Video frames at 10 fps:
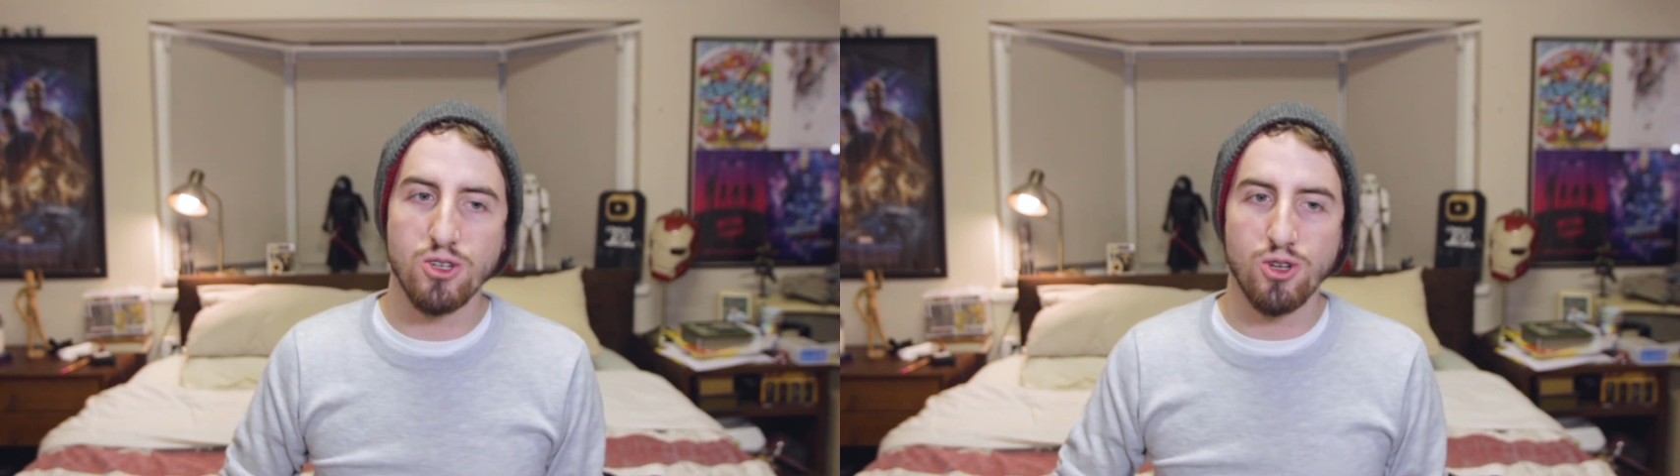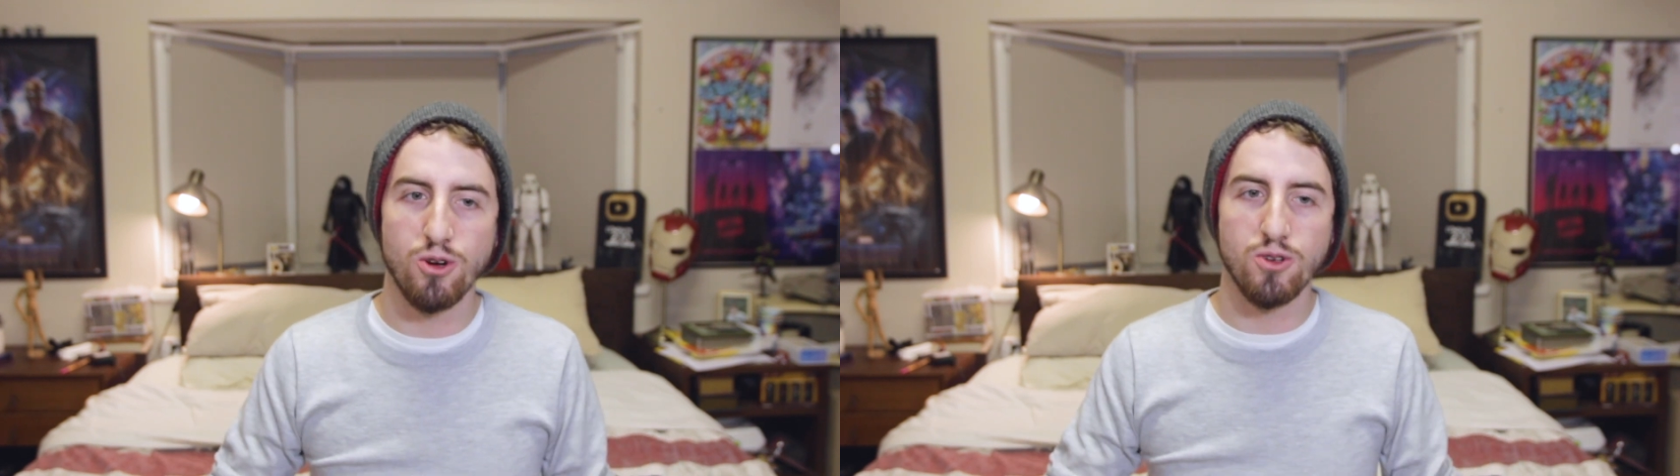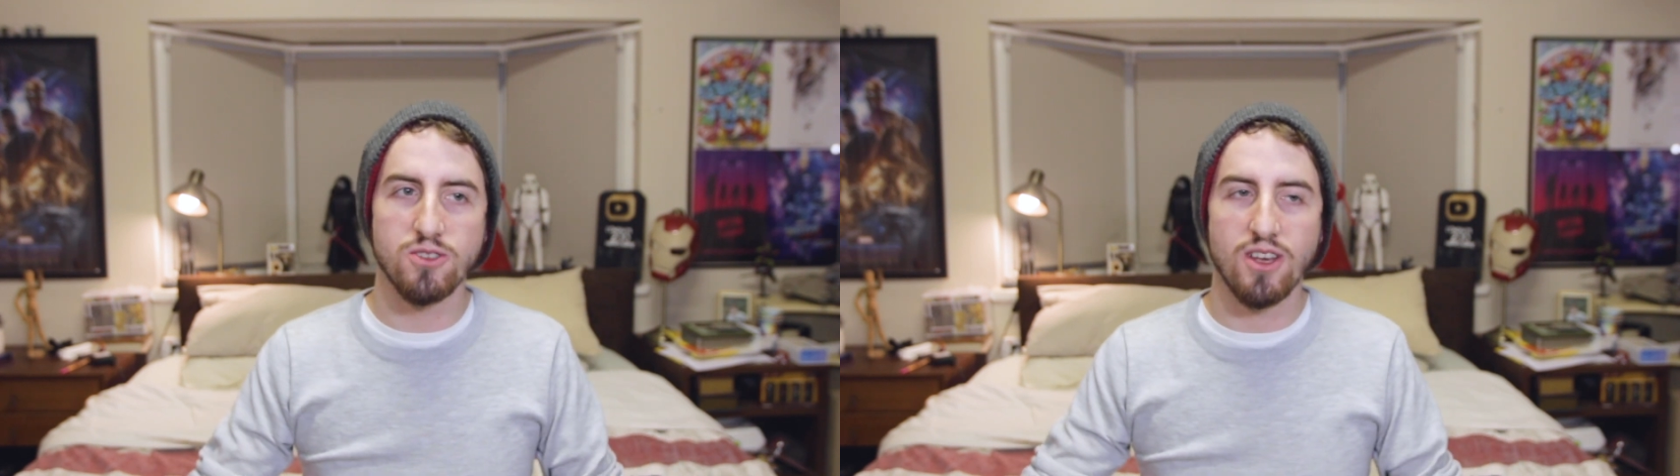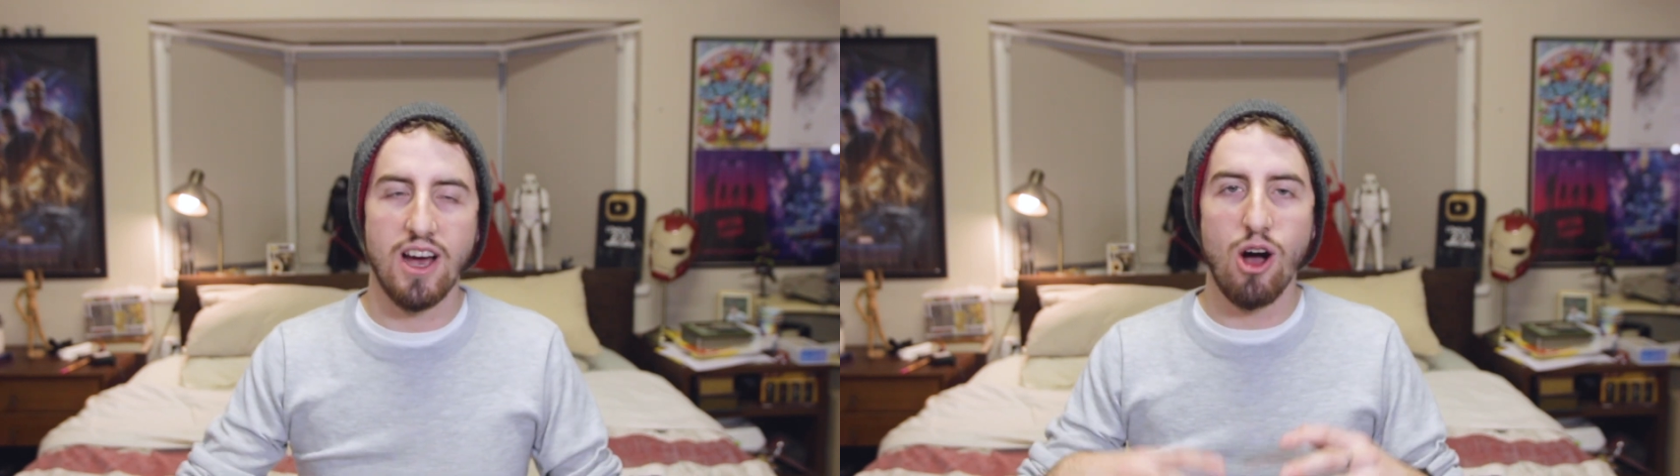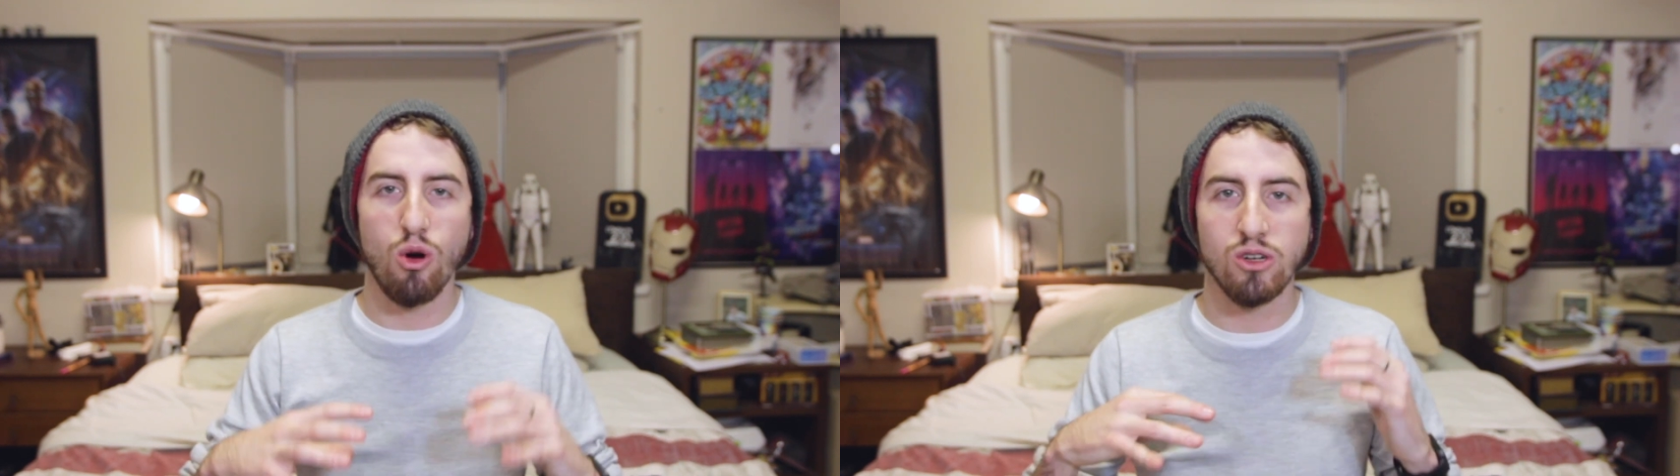show is
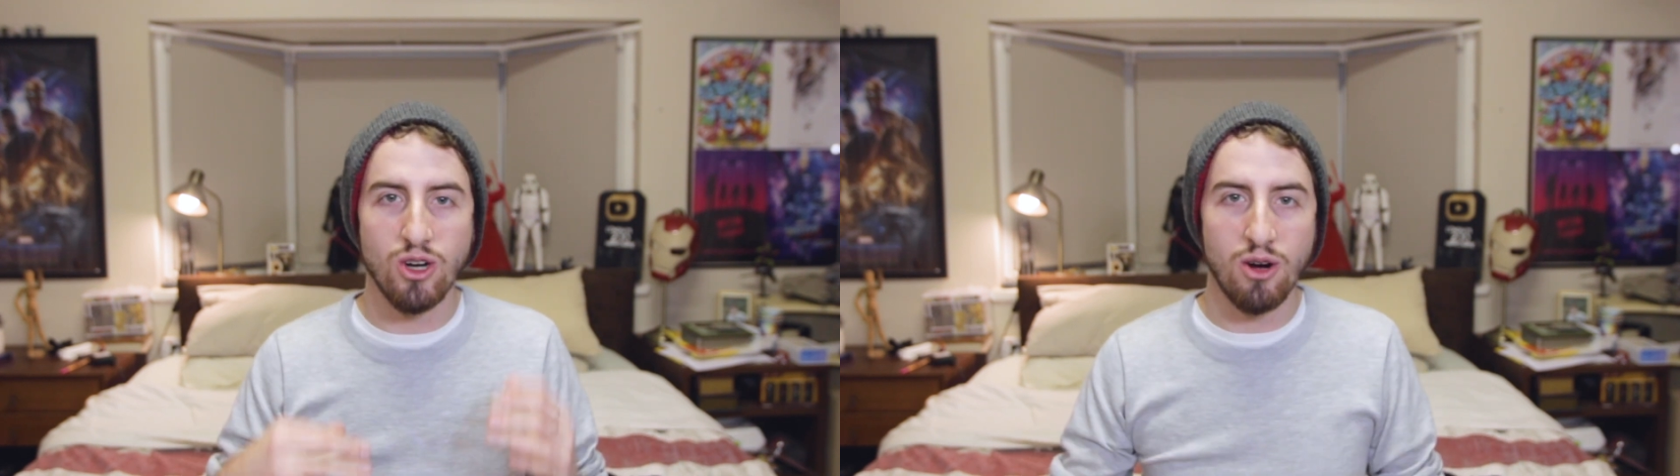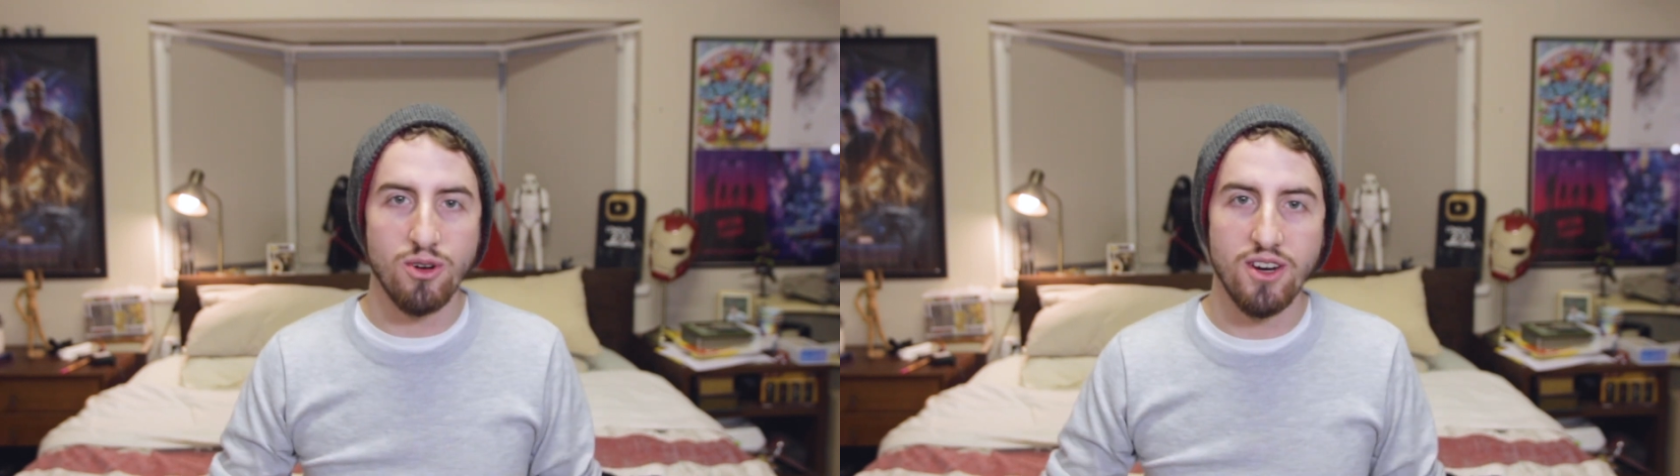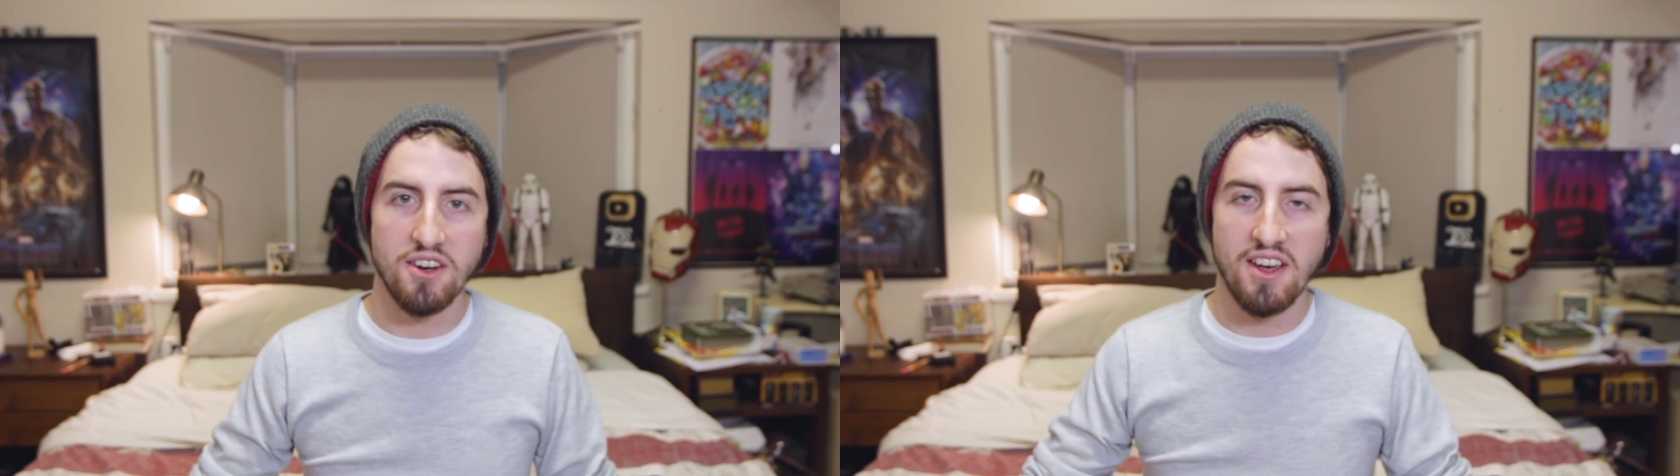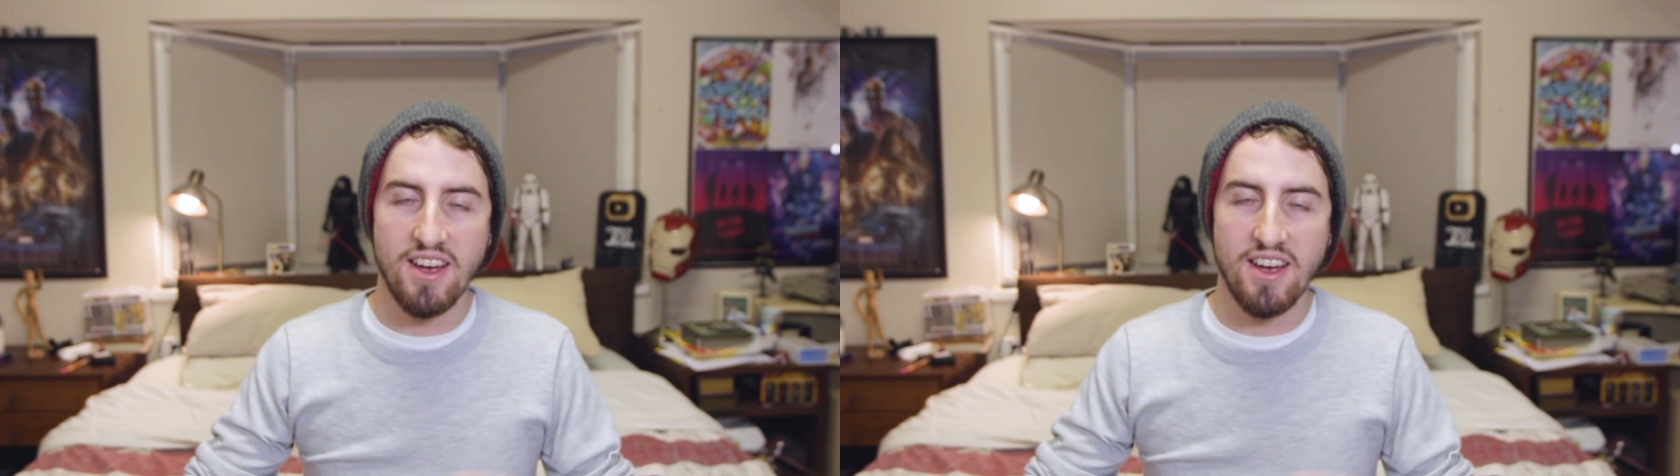how grounded